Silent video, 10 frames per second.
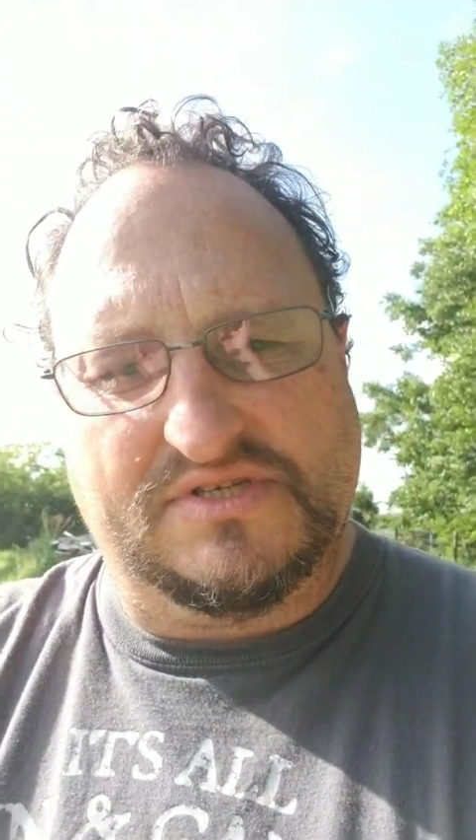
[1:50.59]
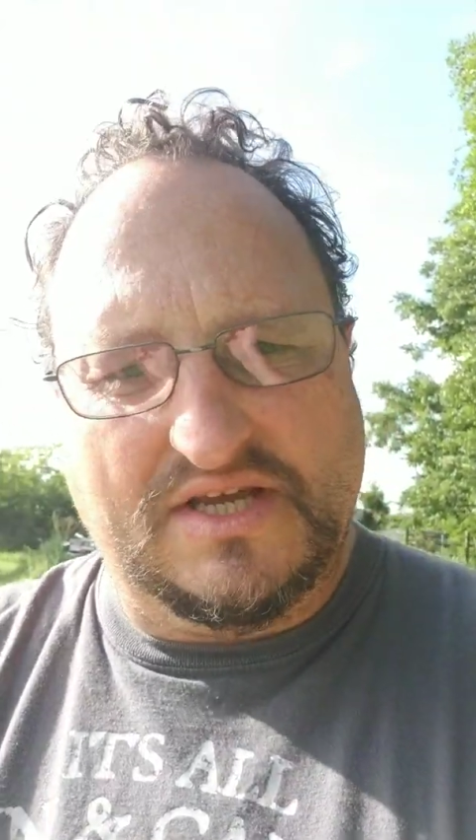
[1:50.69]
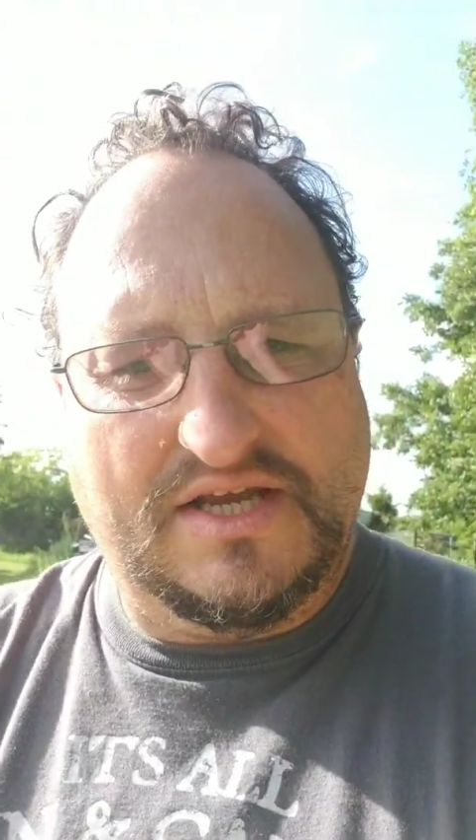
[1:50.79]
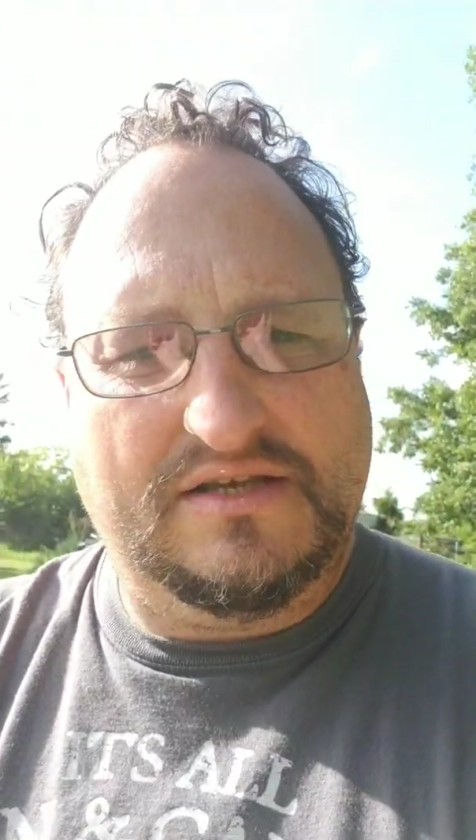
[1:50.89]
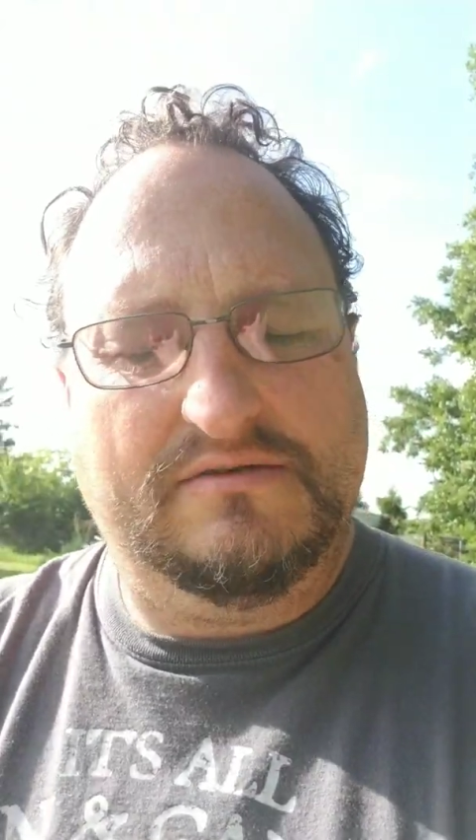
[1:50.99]

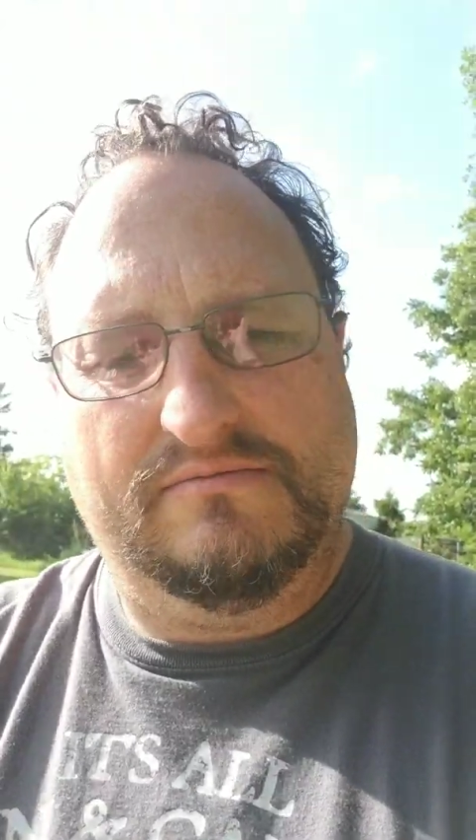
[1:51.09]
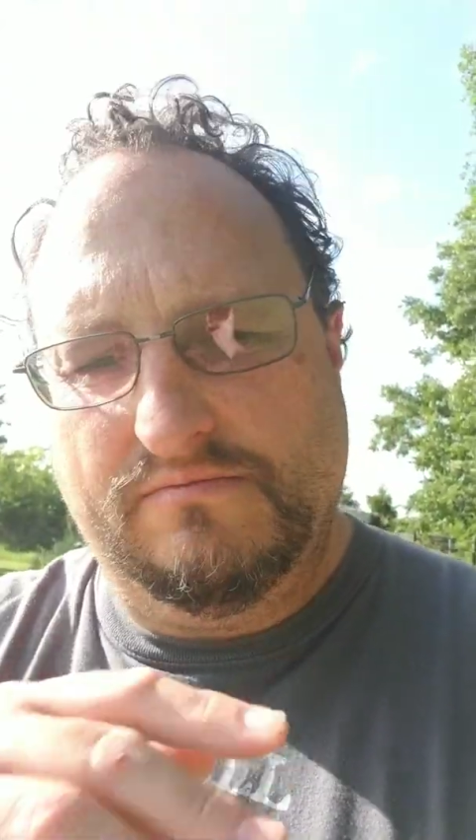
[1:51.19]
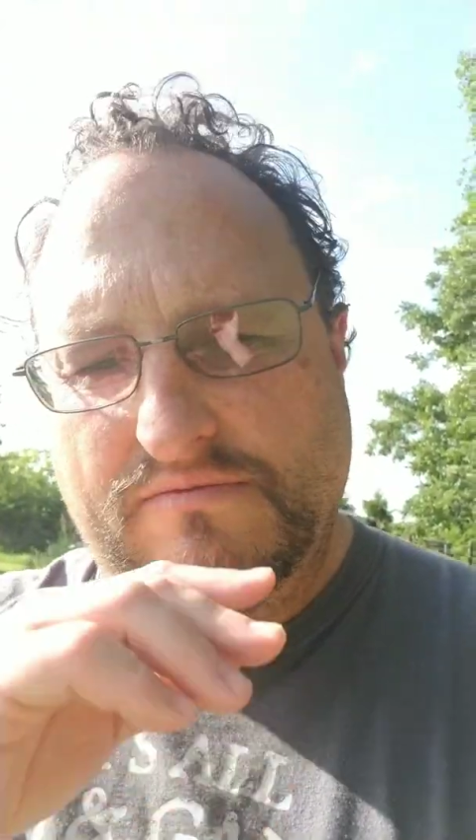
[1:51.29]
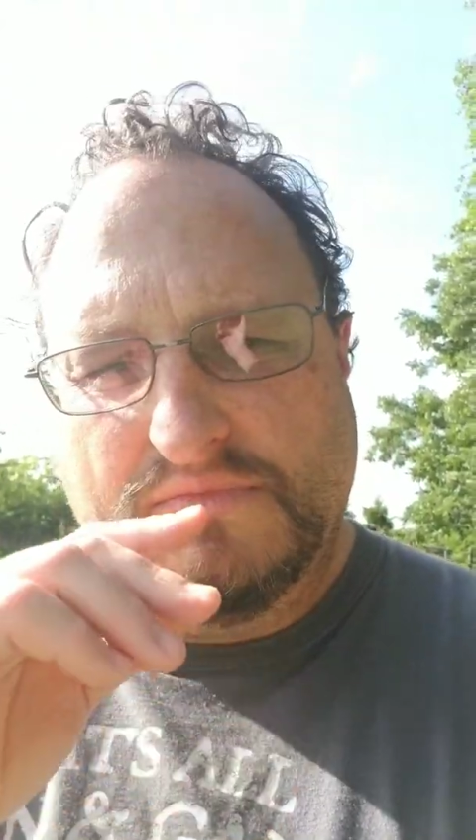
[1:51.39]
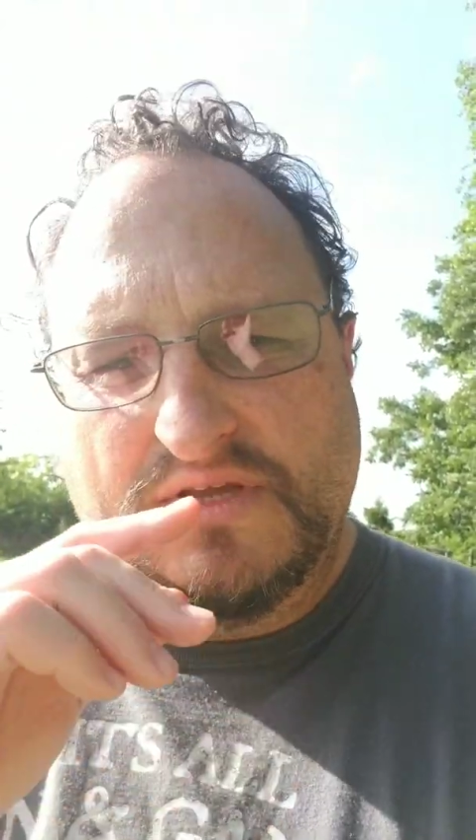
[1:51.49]
10,
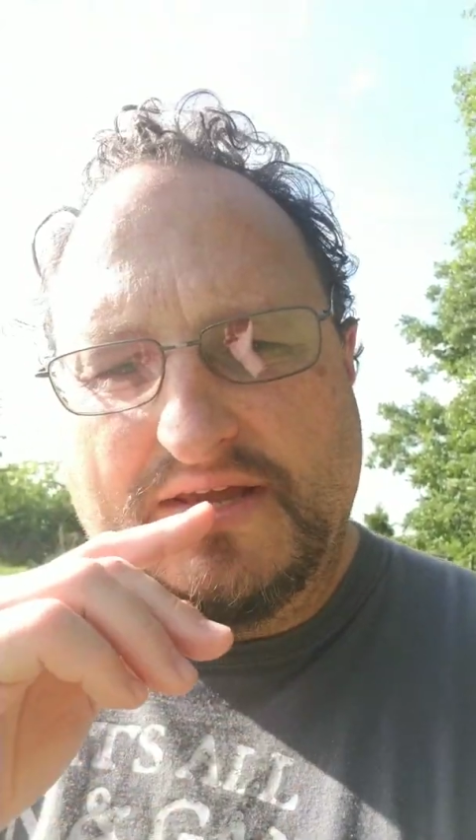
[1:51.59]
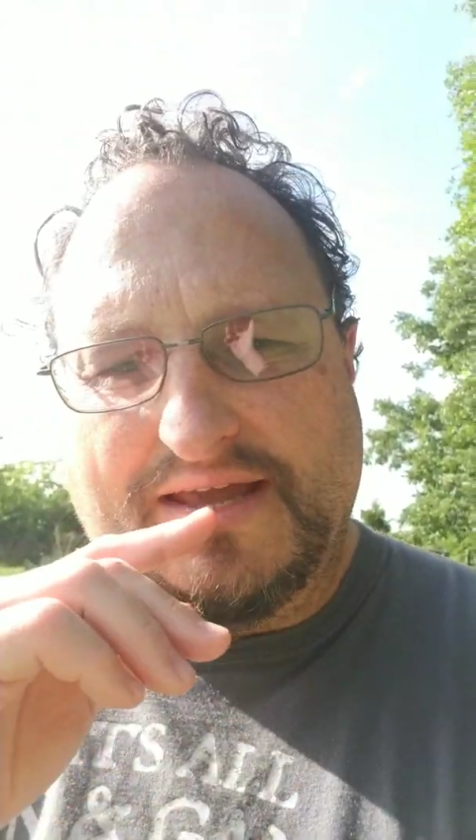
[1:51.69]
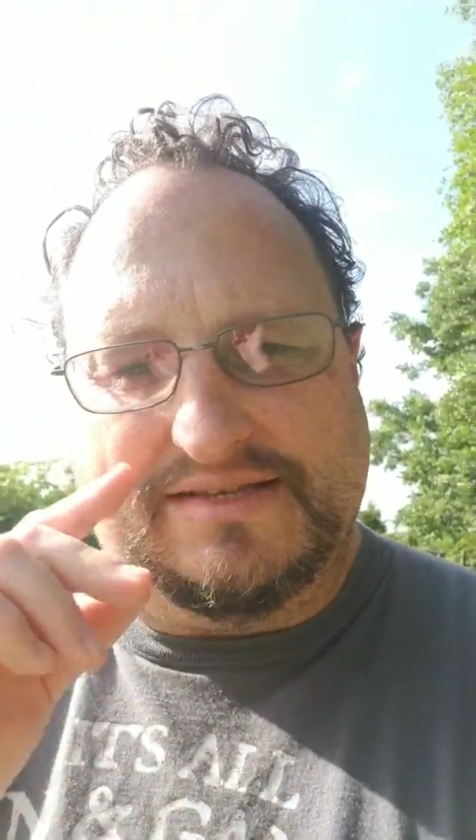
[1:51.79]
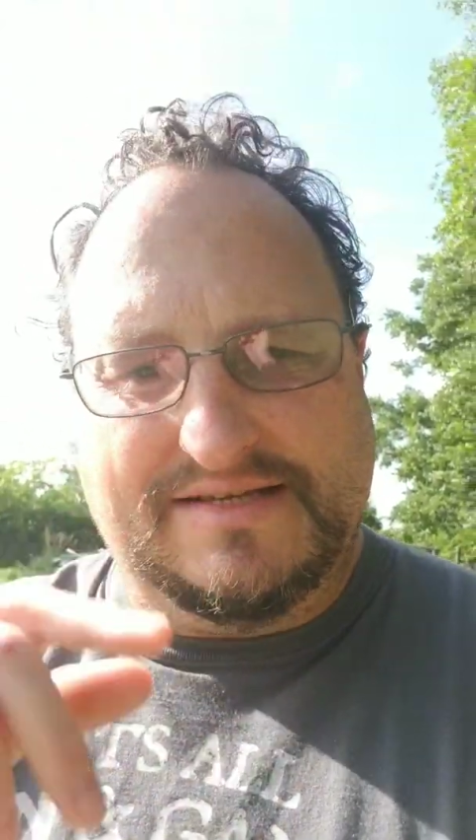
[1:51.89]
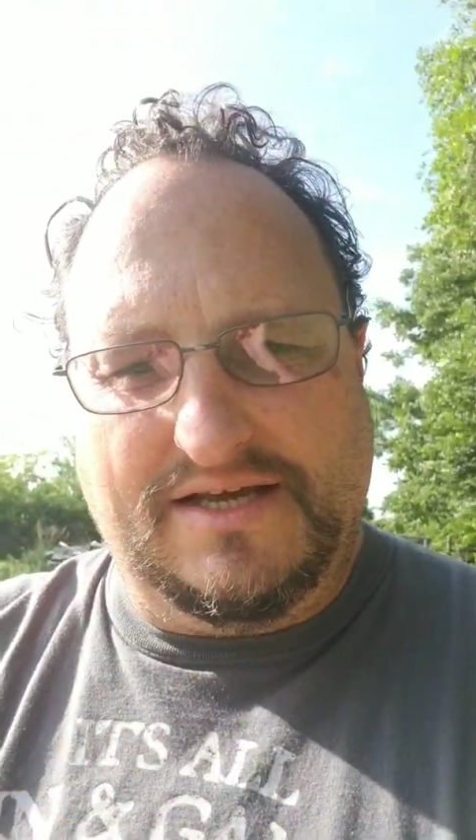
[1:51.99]

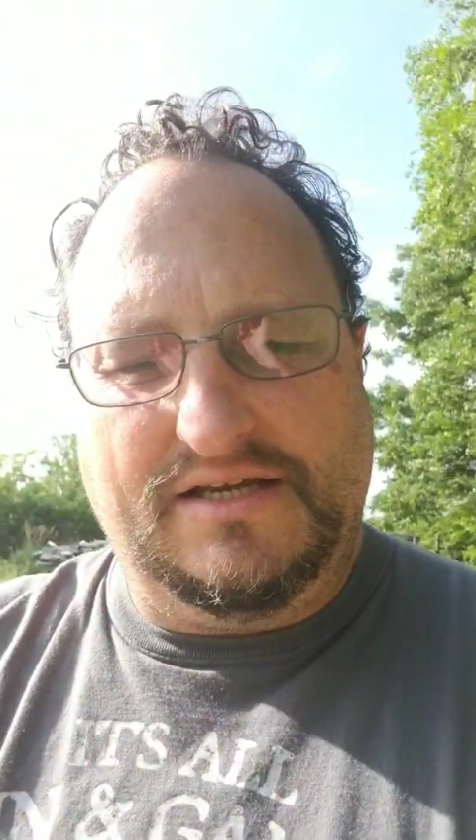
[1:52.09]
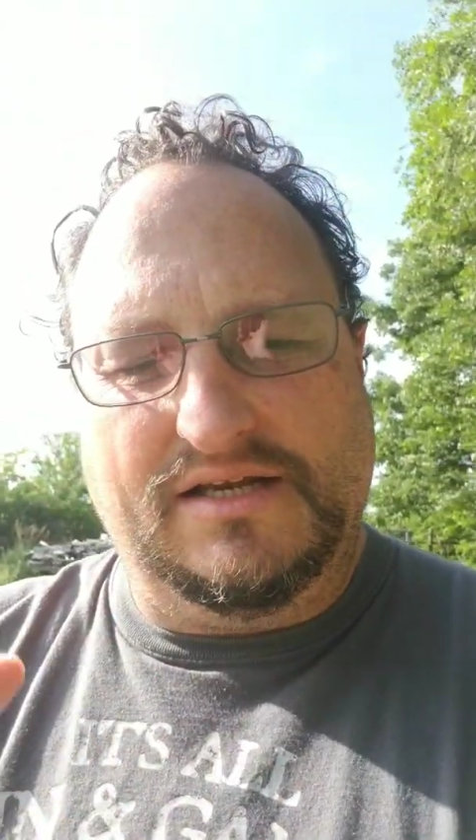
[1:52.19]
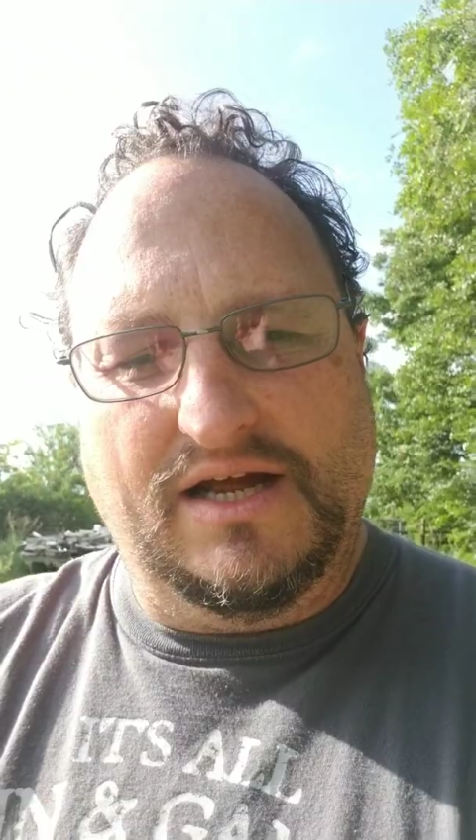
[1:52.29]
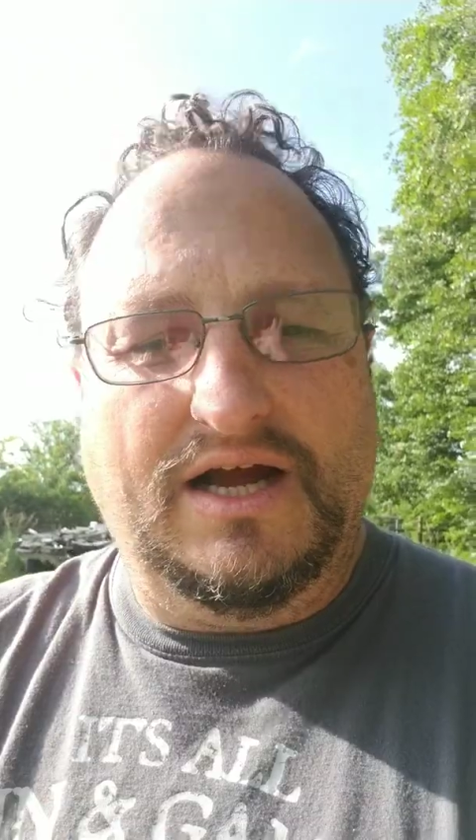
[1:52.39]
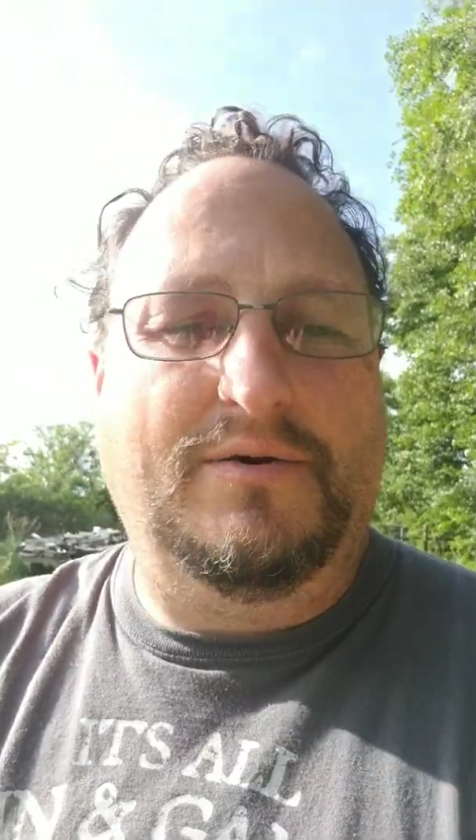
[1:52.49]
at 10 and
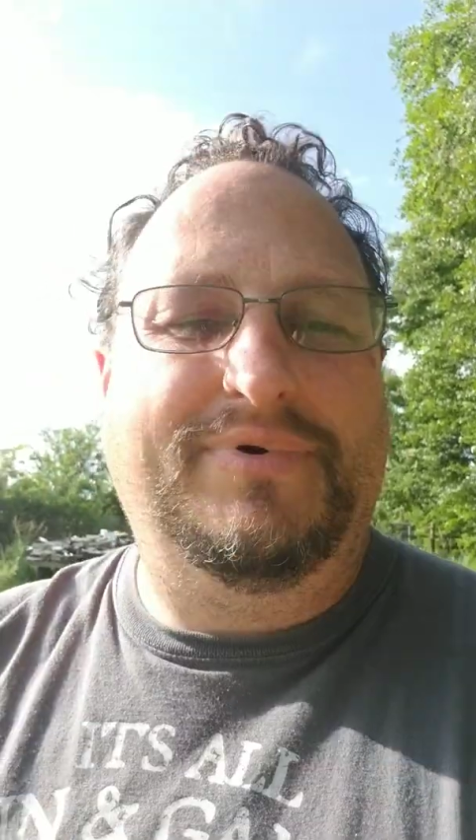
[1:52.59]
up